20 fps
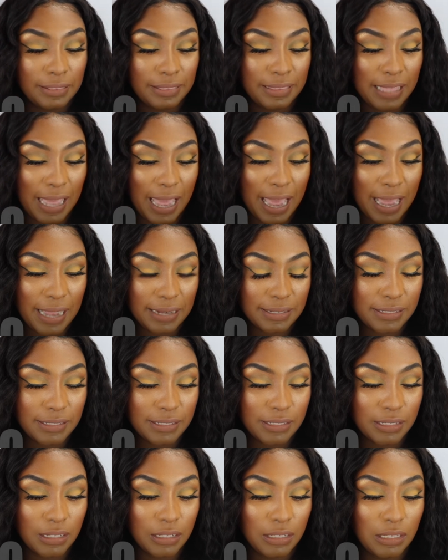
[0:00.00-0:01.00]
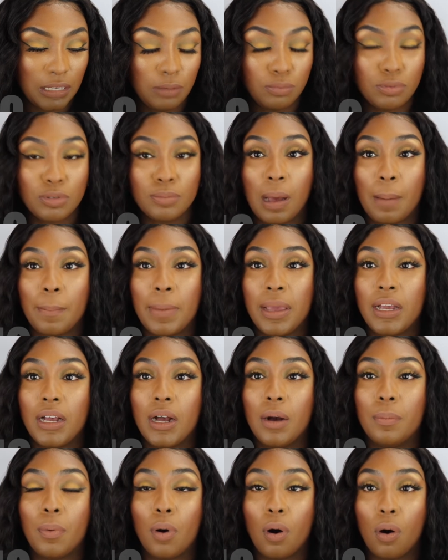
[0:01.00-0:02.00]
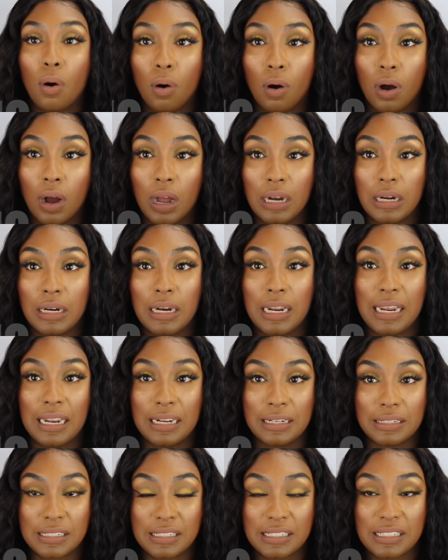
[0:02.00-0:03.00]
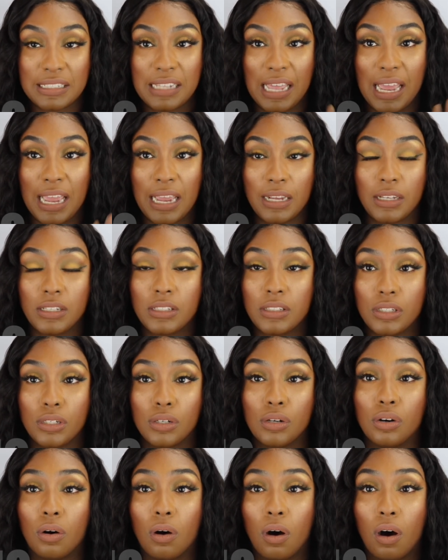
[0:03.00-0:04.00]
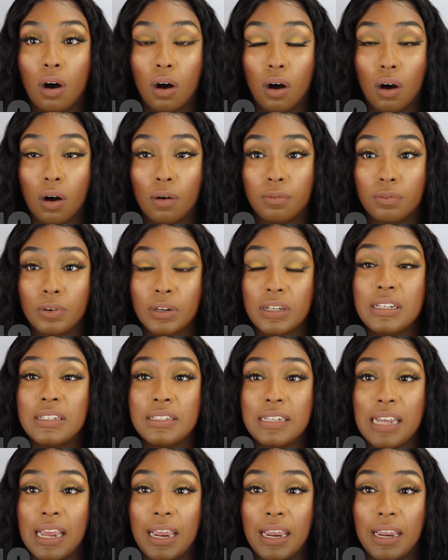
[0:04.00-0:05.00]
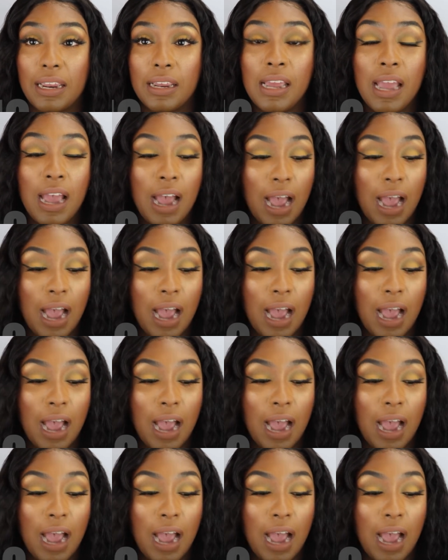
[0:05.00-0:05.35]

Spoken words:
that keeps my makeup on and staying still all freaking day.